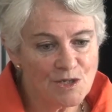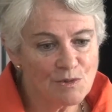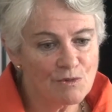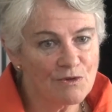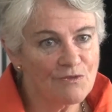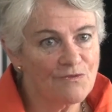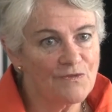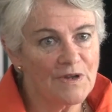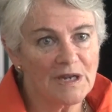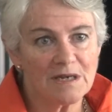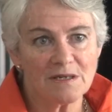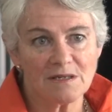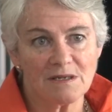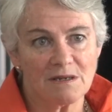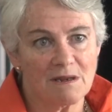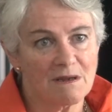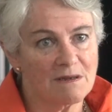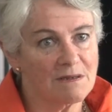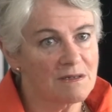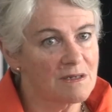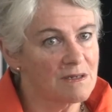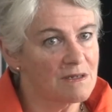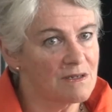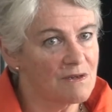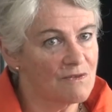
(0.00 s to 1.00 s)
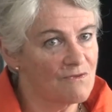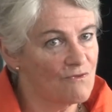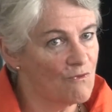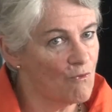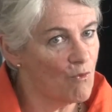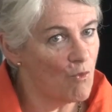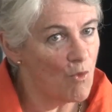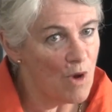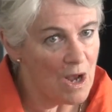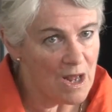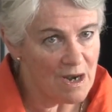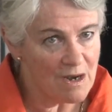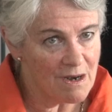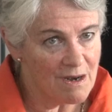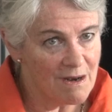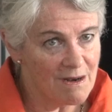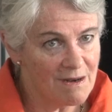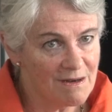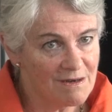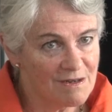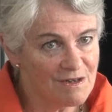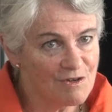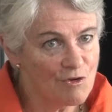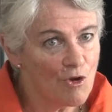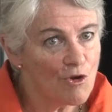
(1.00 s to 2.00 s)
to effect sizes of 1.
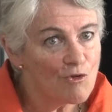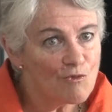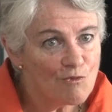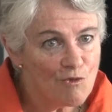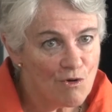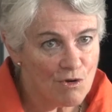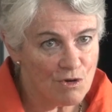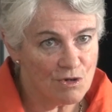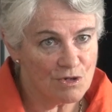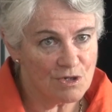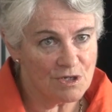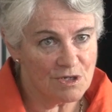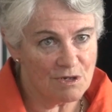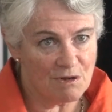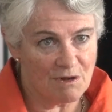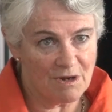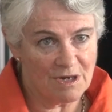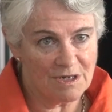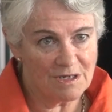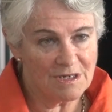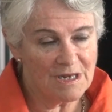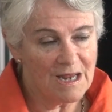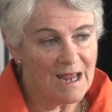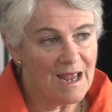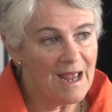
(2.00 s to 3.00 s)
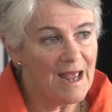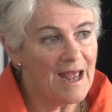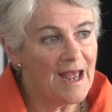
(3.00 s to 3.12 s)
It's not rocket science.